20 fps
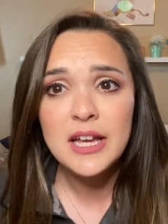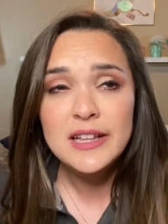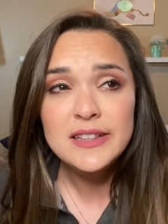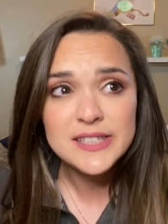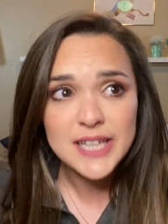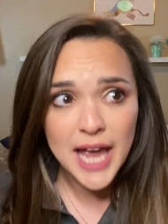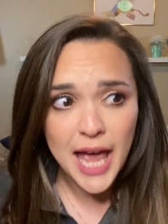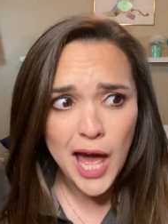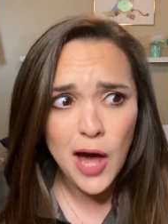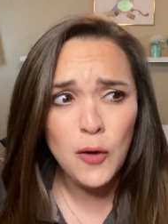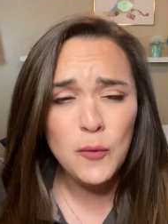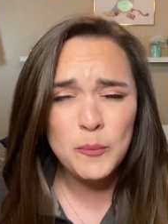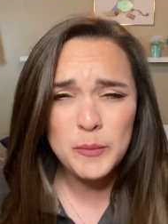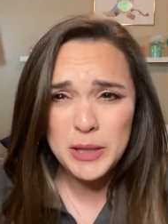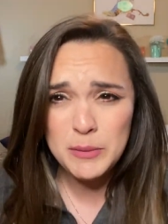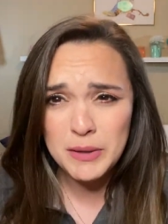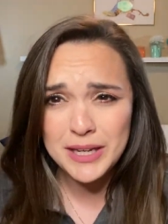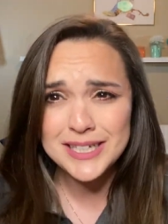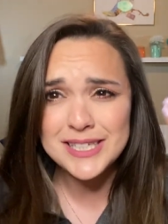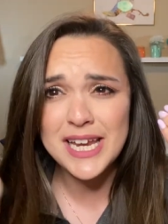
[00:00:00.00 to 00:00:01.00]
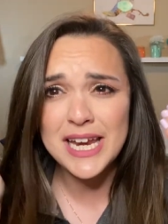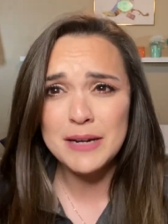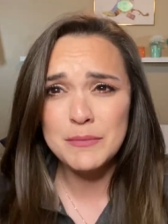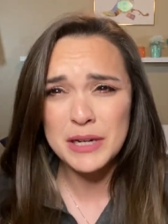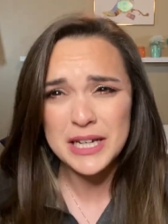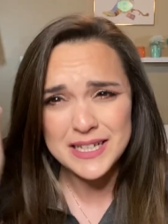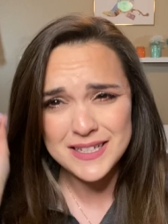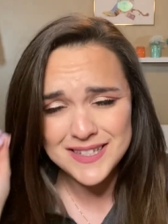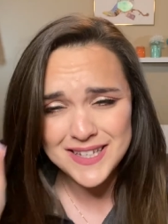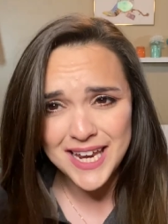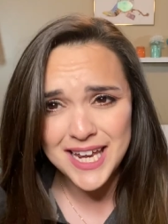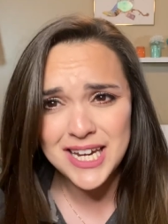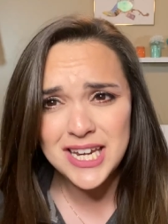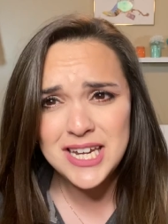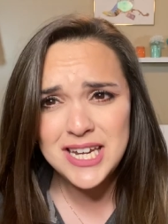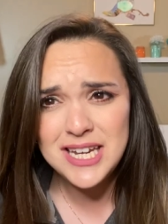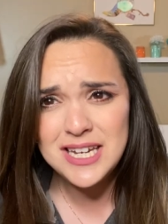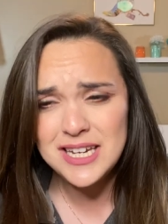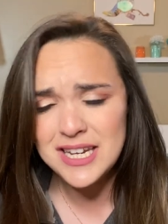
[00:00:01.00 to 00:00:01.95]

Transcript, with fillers: to help me maintain my sanity